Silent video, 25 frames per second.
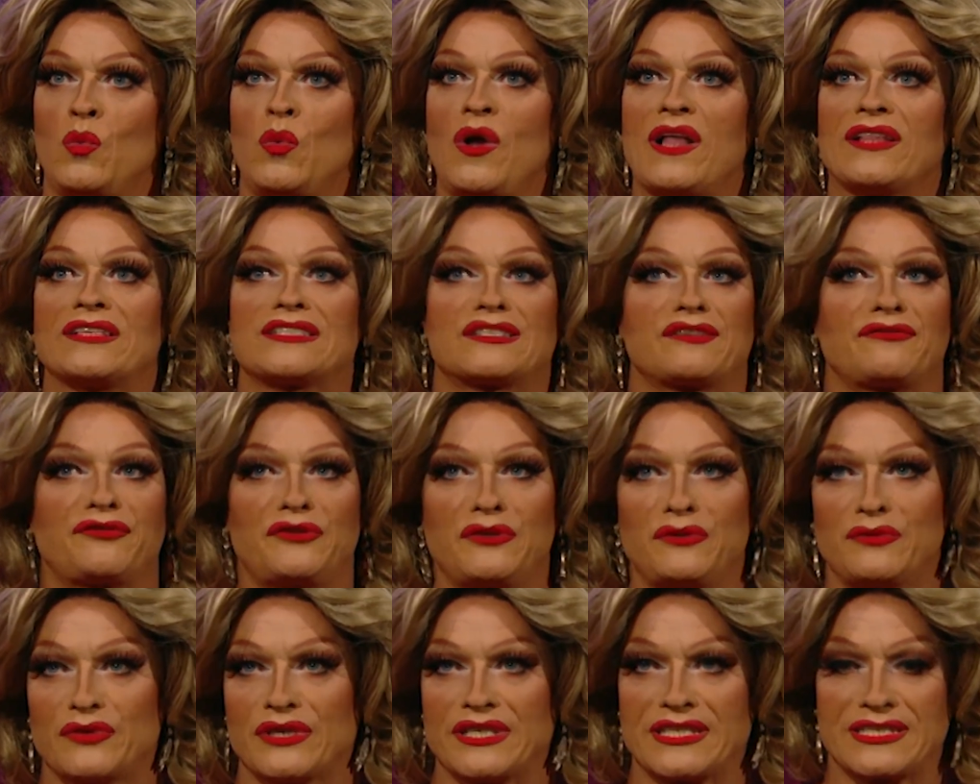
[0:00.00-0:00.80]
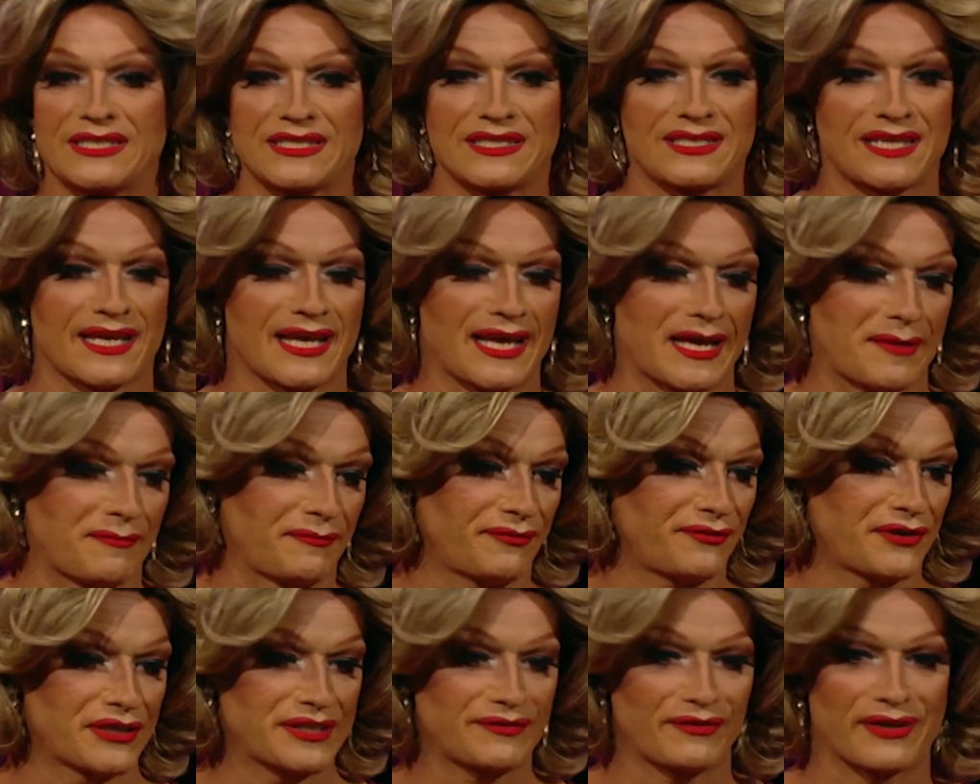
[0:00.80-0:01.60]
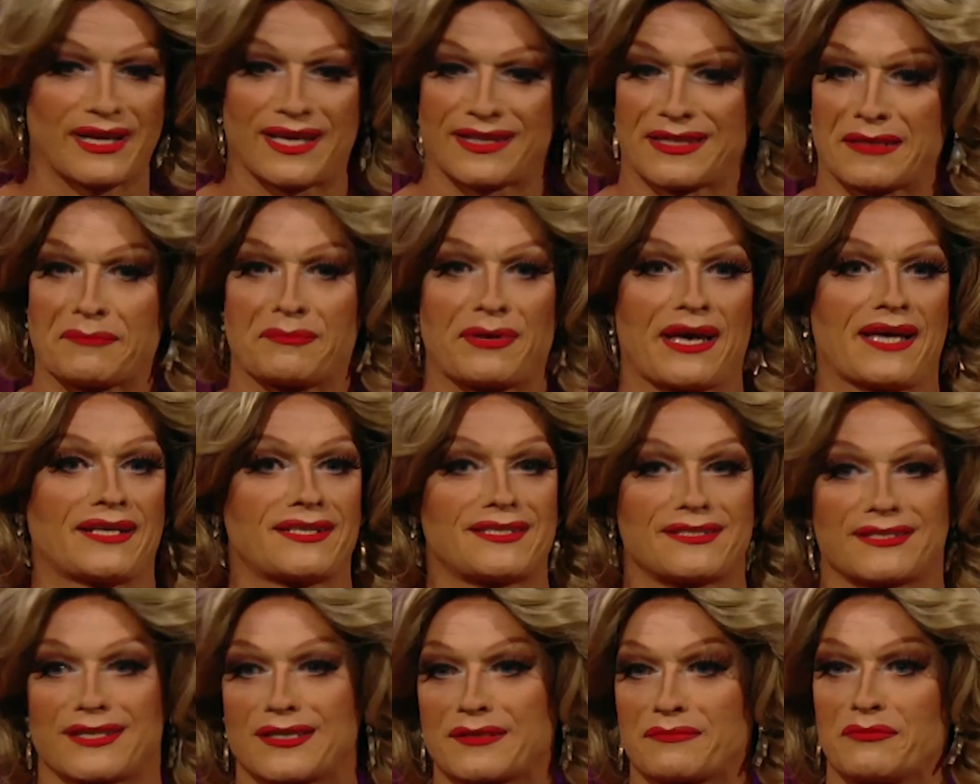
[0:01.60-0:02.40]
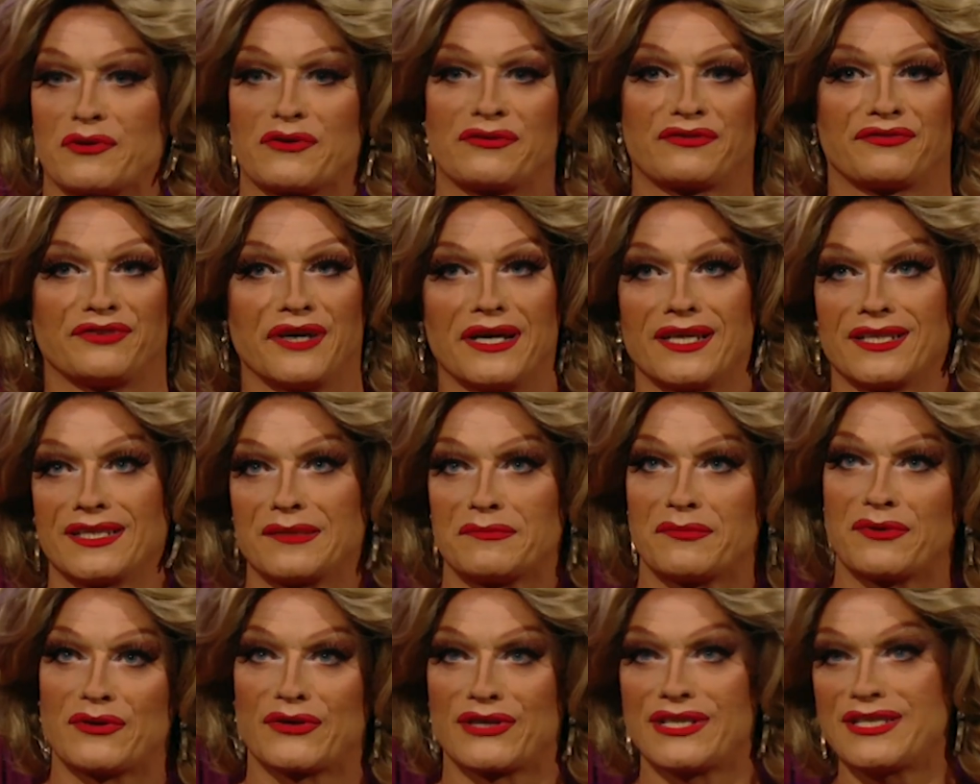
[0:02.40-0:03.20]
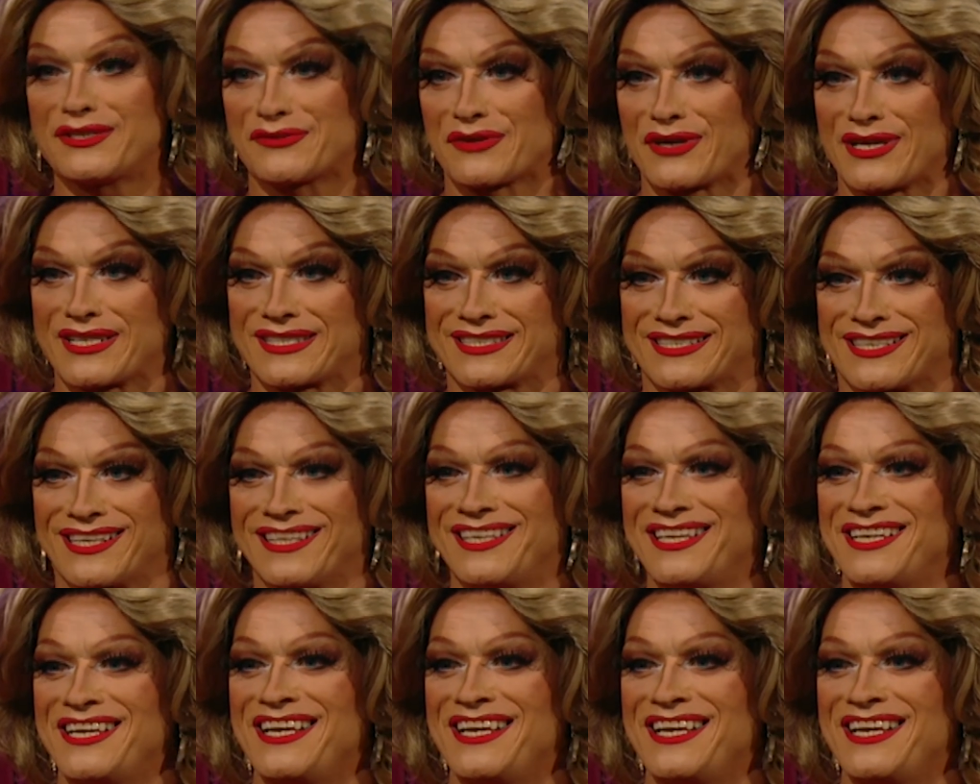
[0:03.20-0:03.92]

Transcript: Well, there's a few reasons. Um, first of all, I think Panti's just more fun and more interesting.